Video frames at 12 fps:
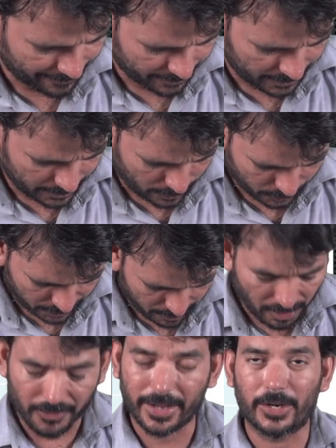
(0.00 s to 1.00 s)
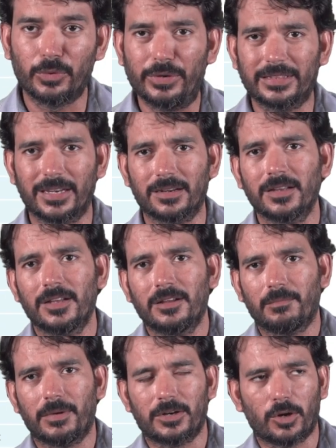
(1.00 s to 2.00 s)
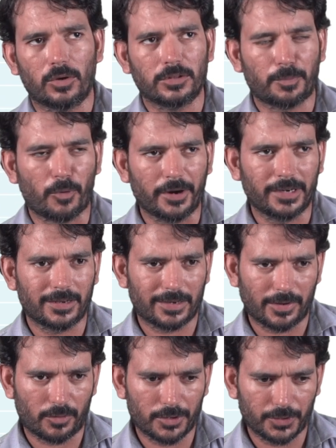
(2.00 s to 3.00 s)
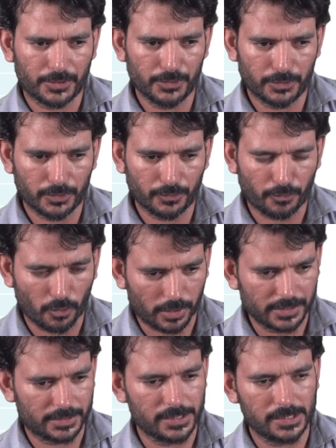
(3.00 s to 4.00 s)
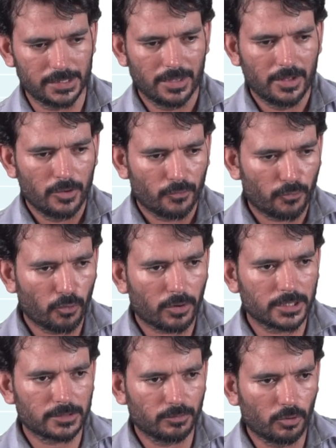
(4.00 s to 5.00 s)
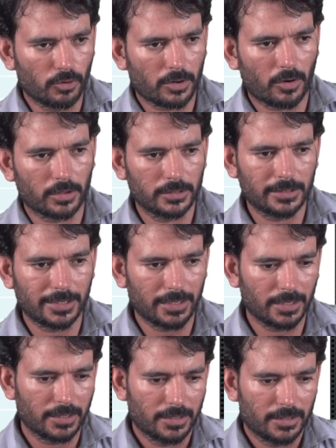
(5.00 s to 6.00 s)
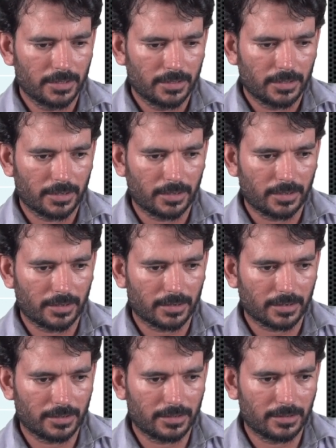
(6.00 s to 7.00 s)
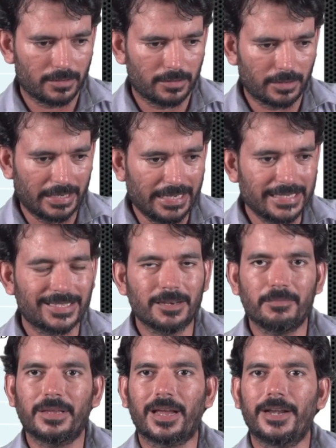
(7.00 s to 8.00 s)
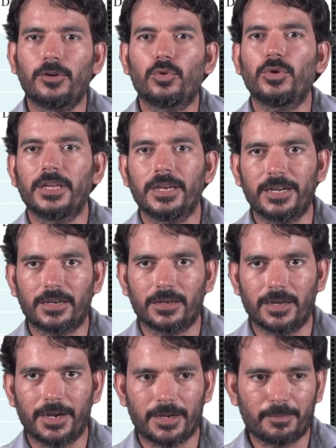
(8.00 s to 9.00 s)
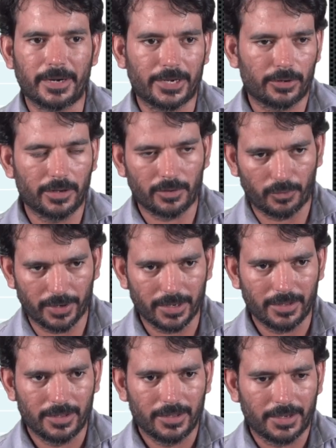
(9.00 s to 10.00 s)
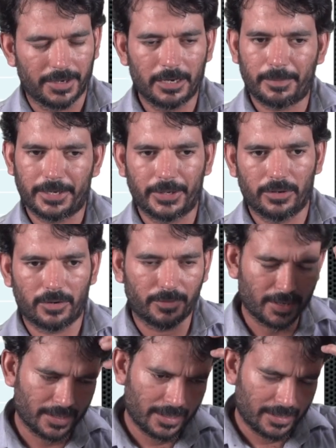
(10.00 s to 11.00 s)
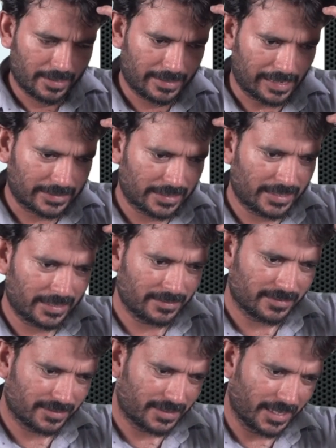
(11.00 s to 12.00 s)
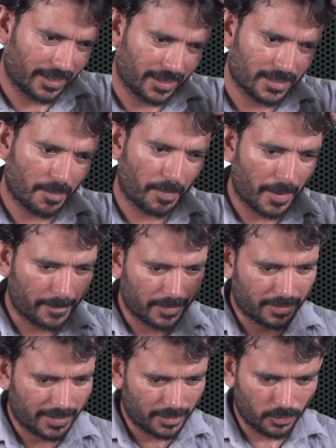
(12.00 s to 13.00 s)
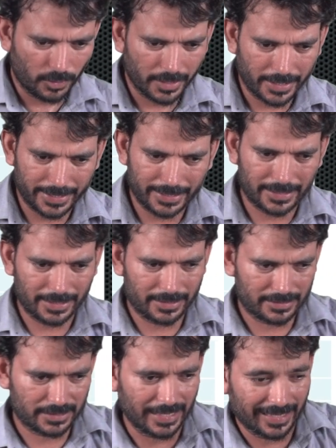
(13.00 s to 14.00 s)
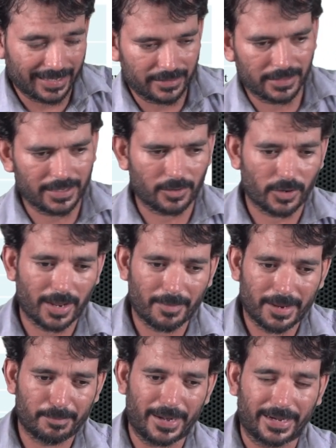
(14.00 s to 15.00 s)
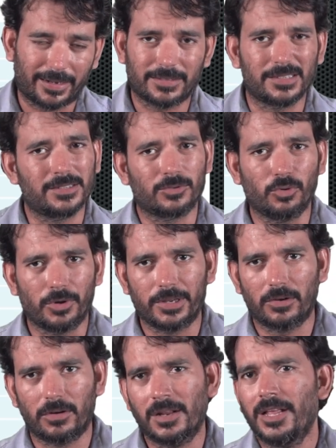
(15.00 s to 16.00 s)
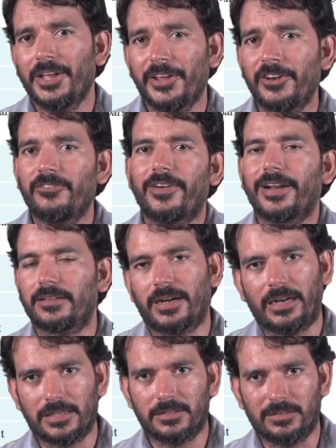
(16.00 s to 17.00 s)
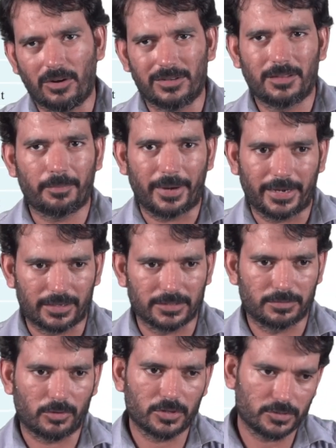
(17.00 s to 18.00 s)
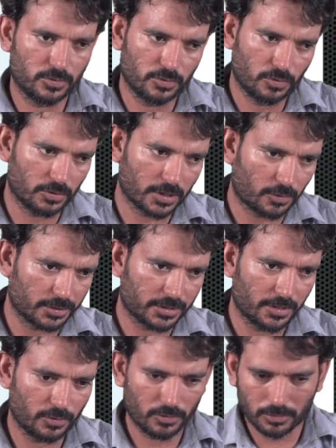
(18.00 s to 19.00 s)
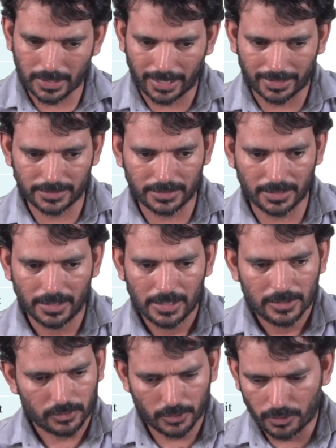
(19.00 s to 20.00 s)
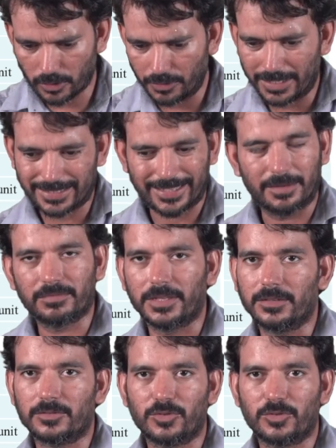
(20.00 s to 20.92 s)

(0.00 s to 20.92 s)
Every question we are doing that. But now the point that I want you to focus is, focus more on the reason behind doing it at a particular way, in a particular way, rather than taking the paper and doing it and thinking that okay, my practice is going on. In fact, that is not the practice, because you know the question, you know the answer, so you are doing the same thing.